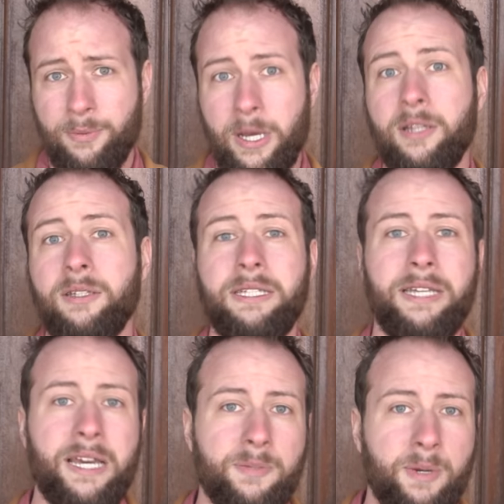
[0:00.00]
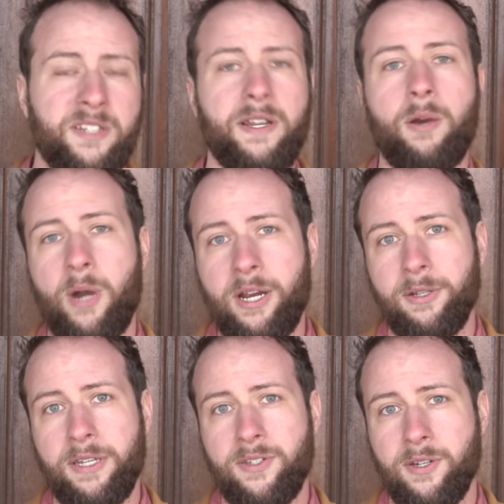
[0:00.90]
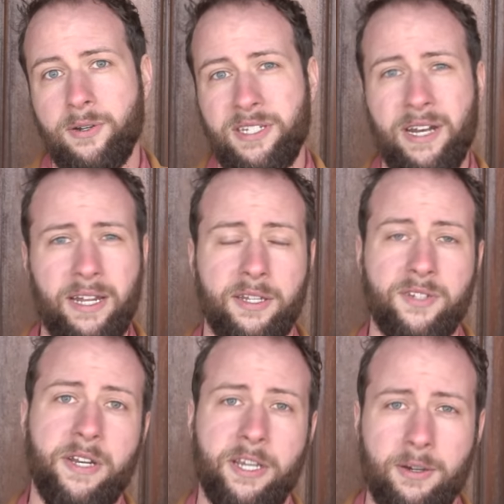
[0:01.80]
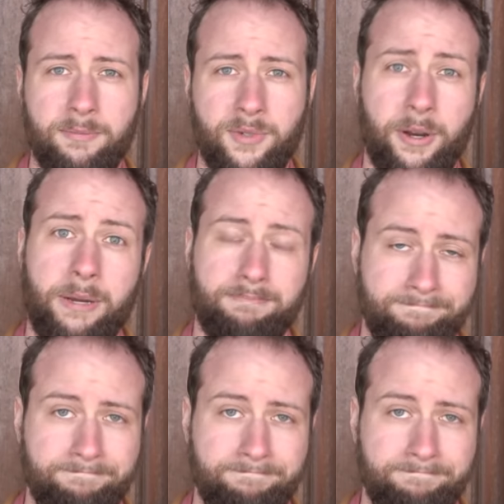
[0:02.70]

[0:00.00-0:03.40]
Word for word: Well, yes, but it's not wireless, so it's not in this video, sorry.